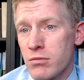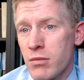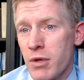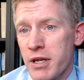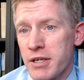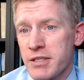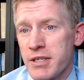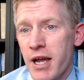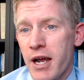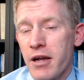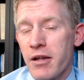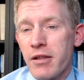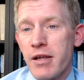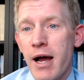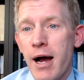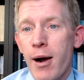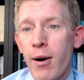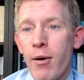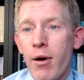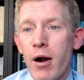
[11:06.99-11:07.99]
exactly
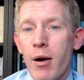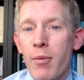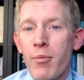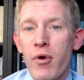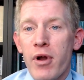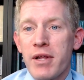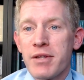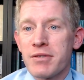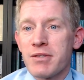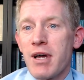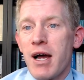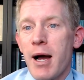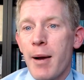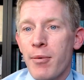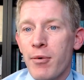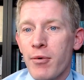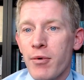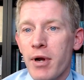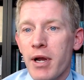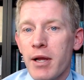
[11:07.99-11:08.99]
how our brains
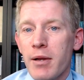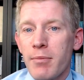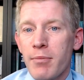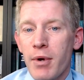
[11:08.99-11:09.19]
operate,